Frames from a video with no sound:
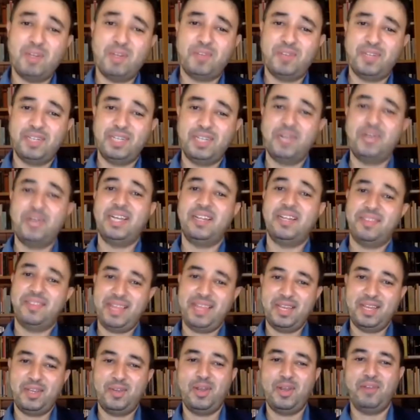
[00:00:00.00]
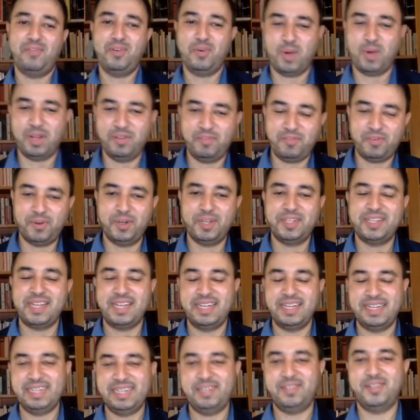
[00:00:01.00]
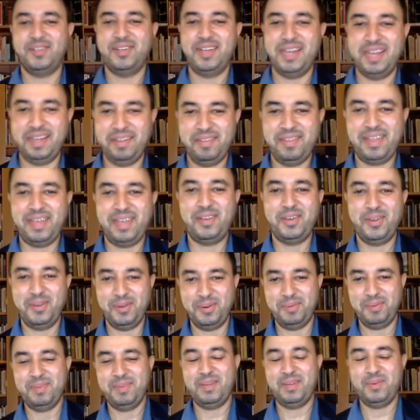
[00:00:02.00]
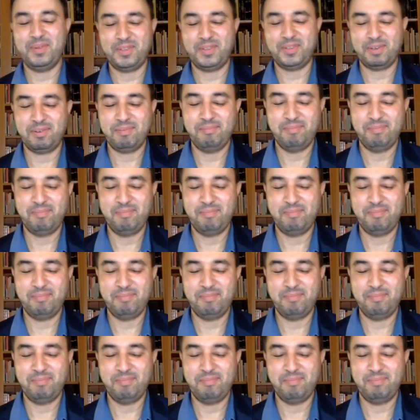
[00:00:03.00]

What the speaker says: Valerie, and thank you everyone for attending today. Thank you. It was a